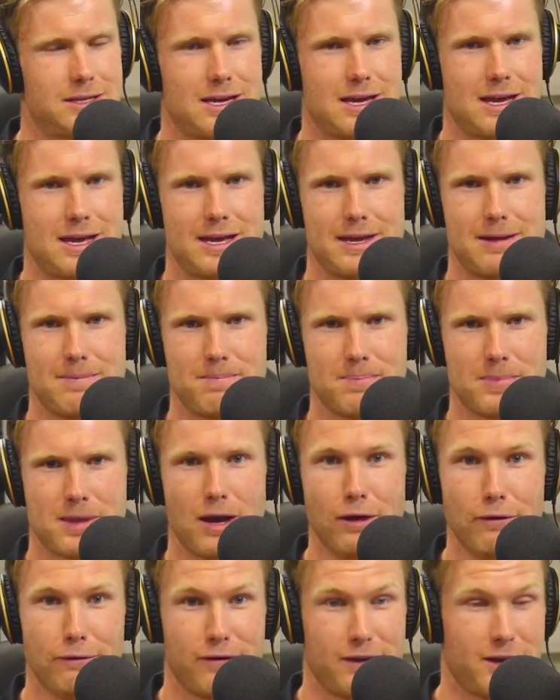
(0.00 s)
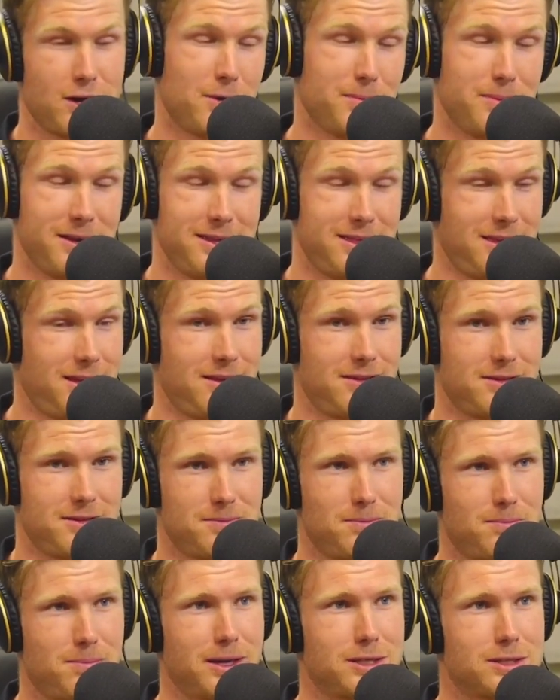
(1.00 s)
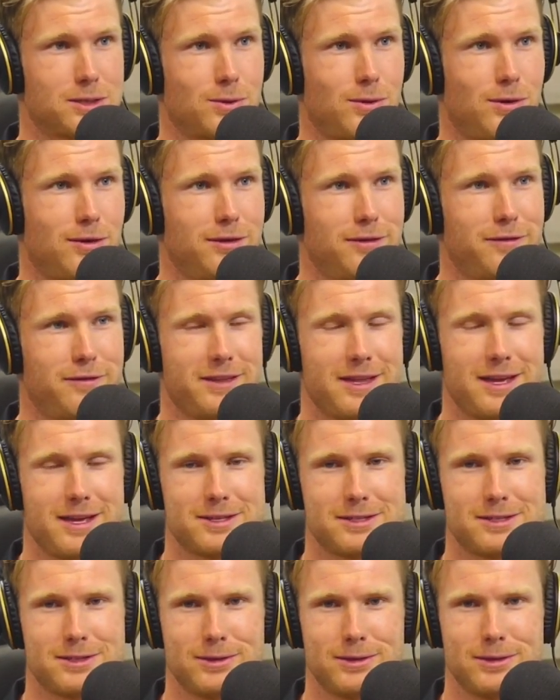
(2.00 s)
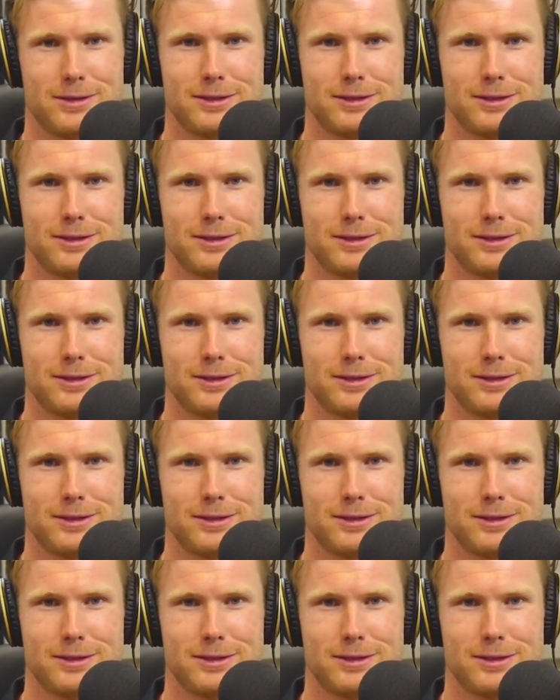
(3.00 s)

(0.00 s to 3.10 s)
Um, hopefully, I'll be there, big squad for that tour,